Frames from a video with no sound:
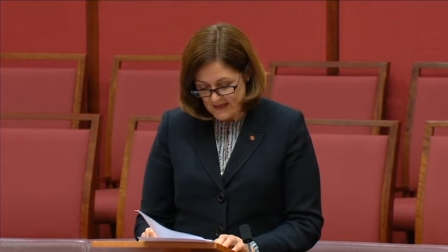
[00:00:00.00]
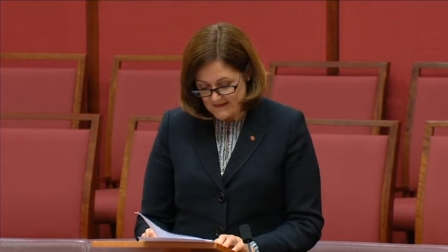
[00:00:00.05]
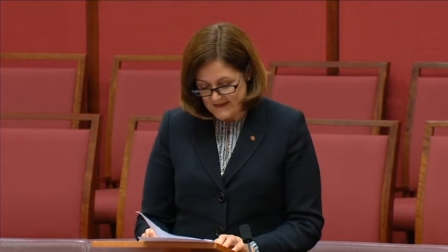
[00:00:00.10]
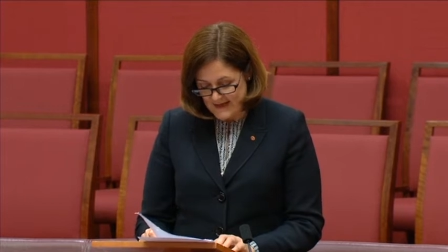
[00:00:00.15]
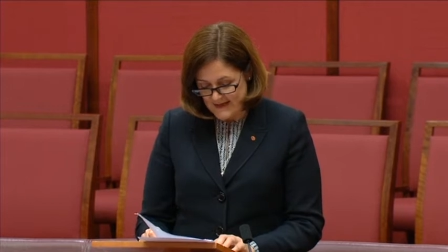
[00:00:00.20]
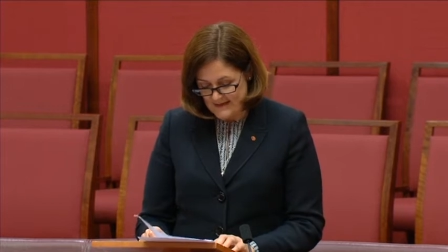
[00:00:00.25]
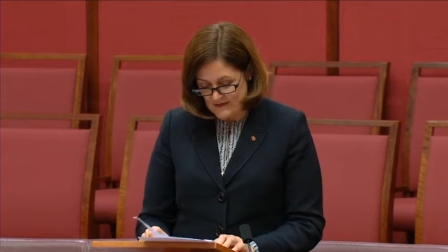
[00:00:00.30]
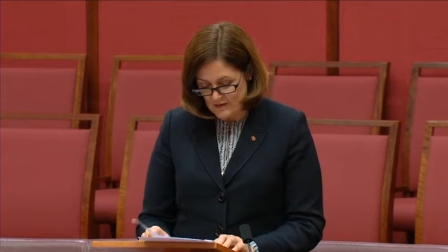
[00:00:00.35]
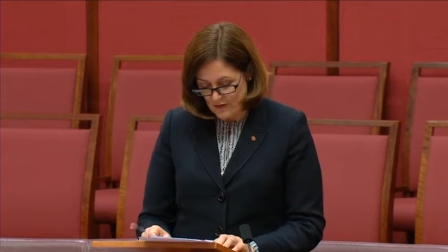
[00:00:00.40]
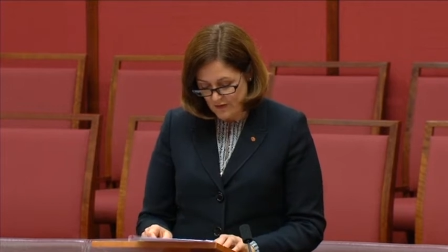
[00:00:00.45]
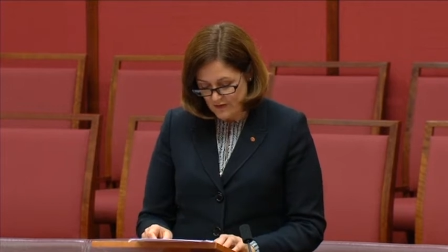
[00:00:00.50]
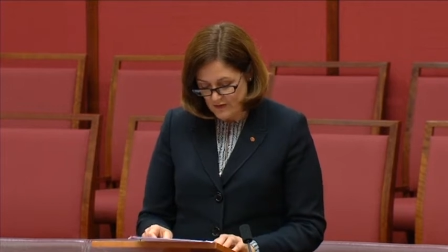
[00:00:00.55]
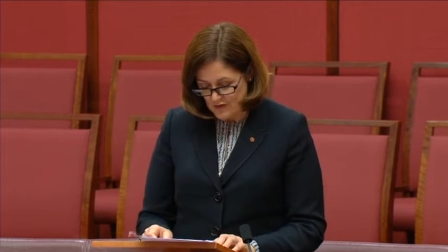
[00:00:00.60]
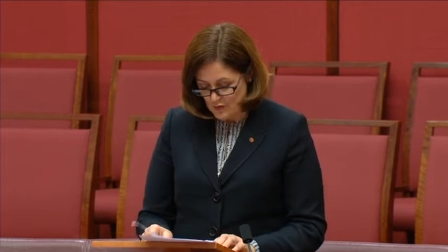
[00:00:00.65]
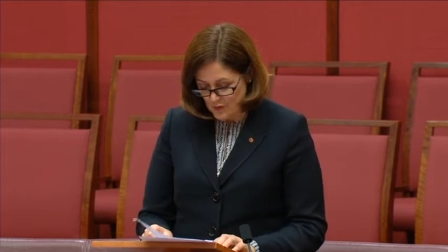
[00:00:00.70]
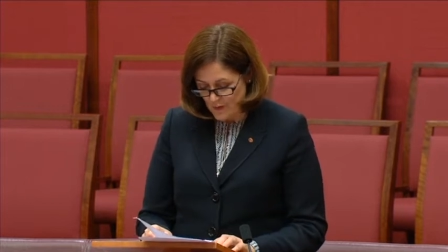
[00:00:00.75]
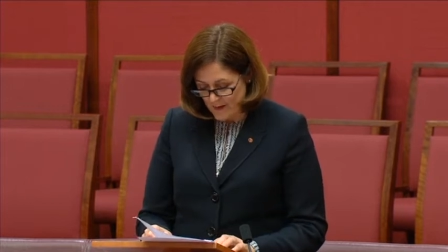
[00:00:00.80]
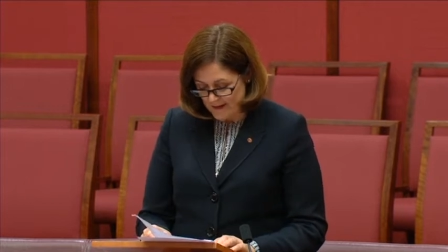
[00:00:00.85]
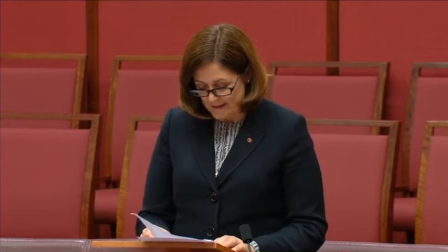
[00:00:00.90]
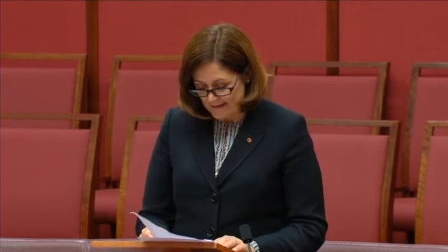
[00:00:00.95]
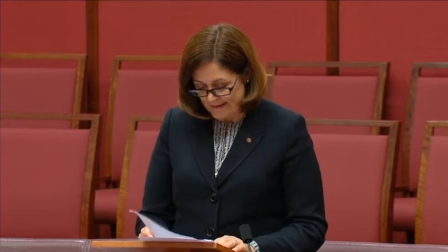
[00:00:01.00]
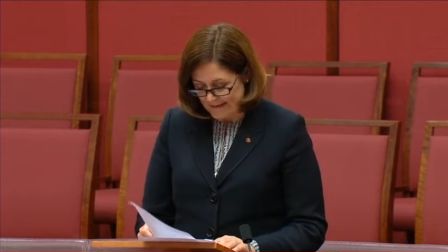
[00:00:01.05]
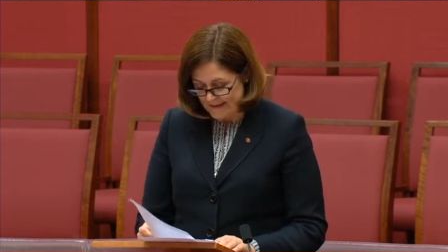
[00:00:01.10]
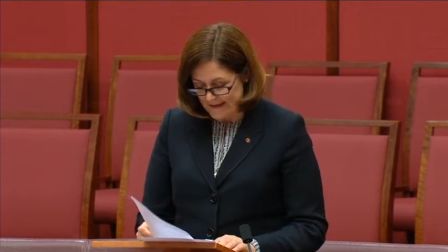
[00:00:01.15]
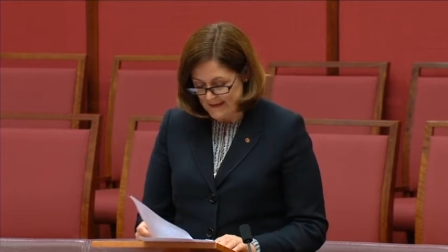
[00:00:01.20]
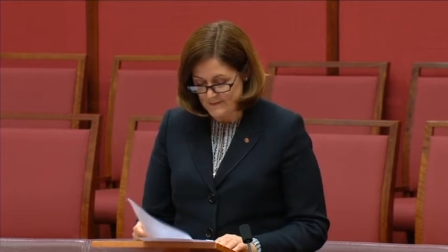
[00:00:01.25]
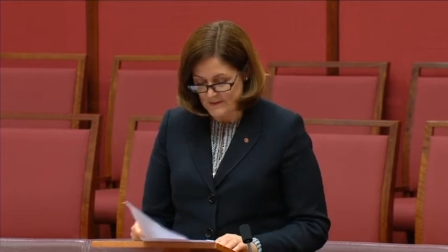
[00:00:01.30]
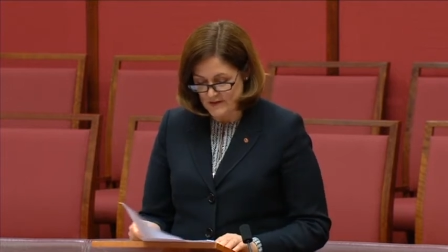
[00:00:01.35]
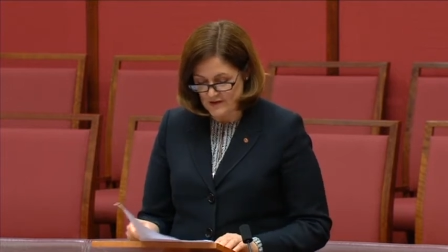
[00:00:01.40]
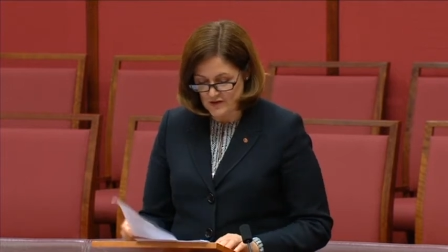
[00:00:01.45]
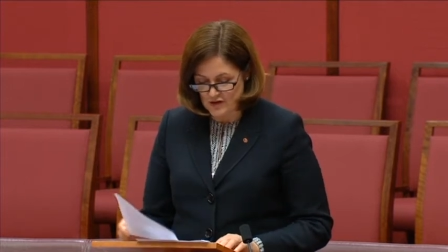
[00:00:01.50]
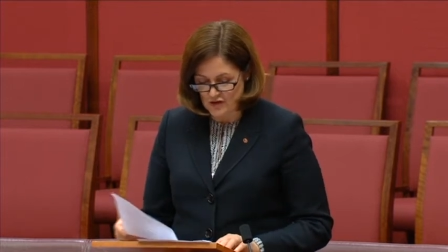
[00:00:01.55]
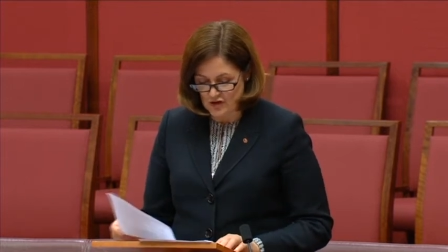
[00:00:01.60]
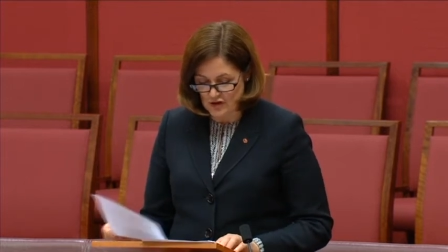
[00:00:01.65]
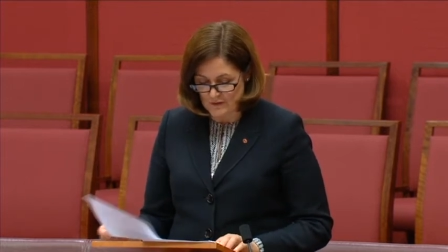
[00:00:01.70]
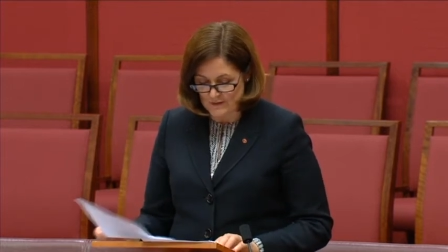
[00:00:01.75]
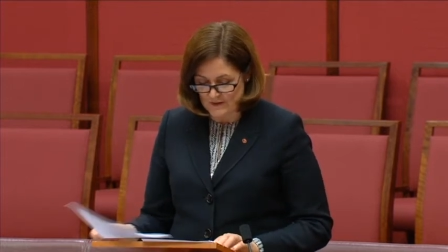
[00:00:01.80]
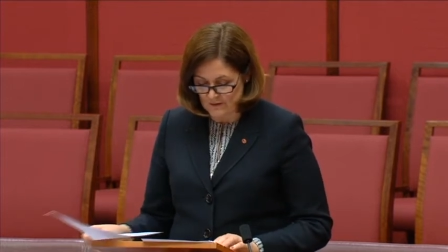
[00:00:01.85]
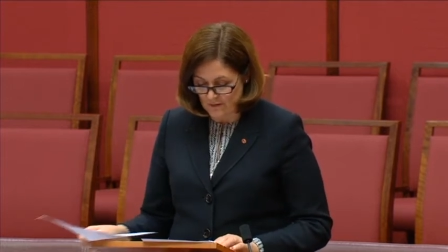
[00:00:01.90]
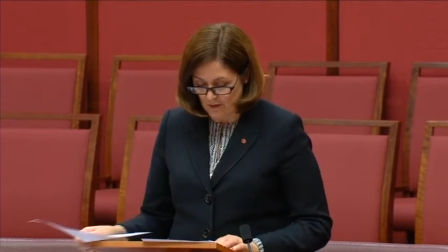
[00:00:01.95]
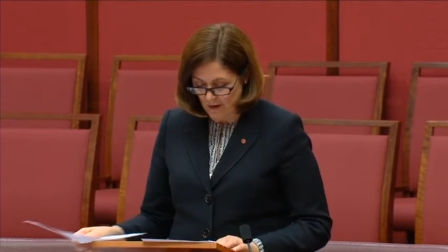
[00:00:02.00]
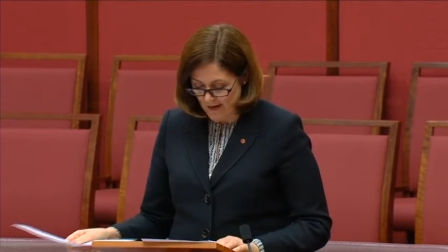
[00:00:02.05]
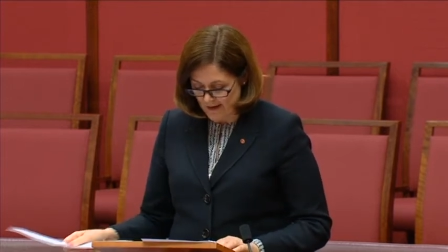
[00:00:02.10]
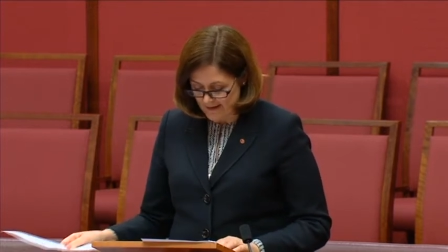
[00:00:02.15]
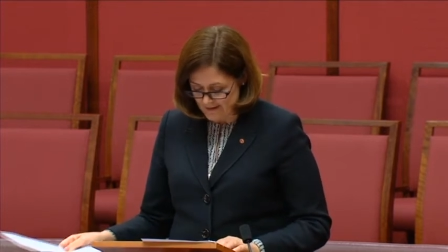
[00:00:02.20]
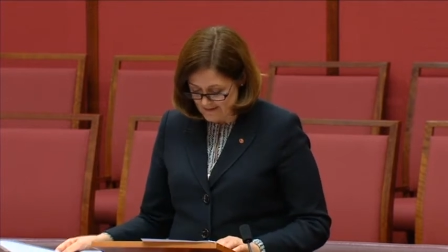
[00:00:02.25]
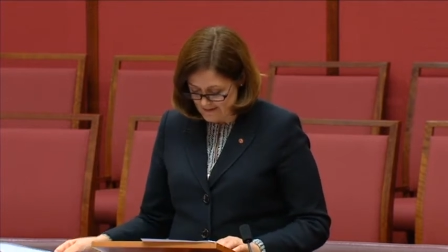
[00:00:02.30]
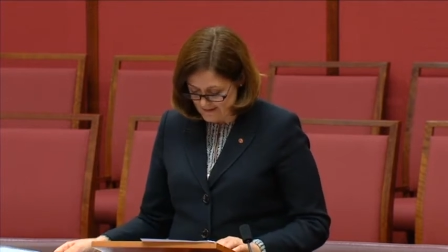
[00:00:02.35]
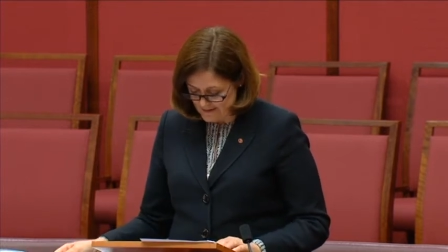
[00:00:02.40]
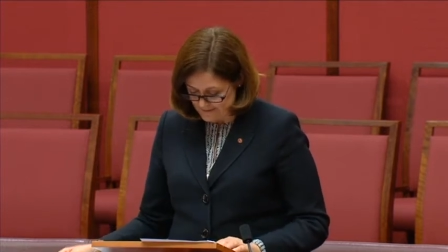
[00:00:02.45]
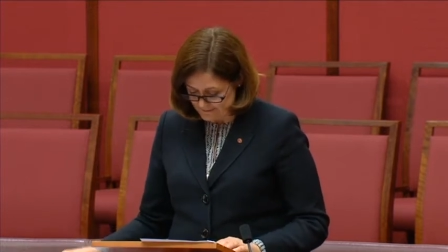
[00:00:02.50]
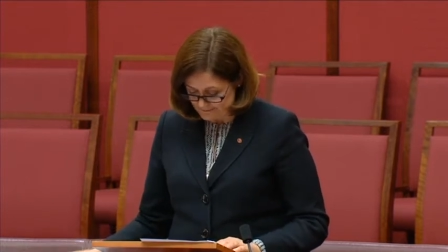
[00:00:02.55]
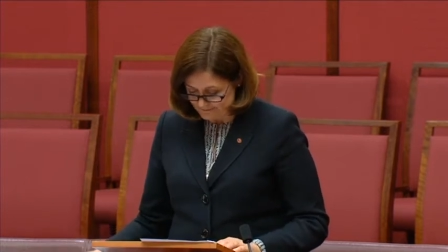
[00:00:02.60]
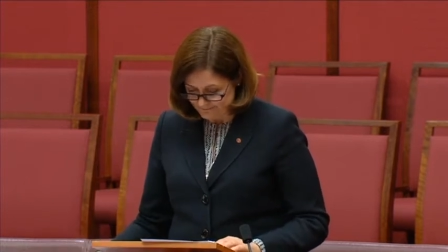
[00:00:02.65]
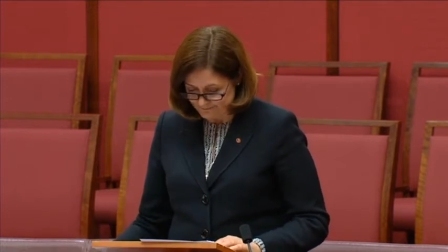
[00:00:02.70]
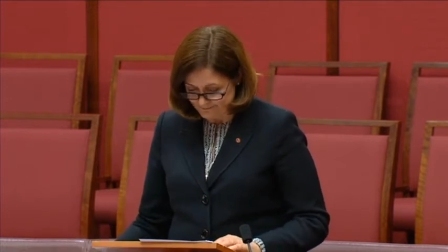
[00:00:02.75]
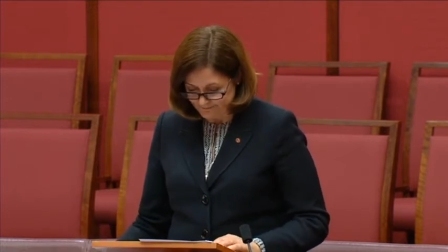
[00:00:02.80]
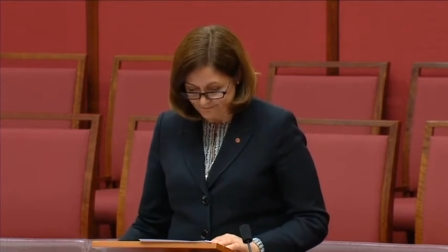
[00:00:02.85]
does not directly limit human rights.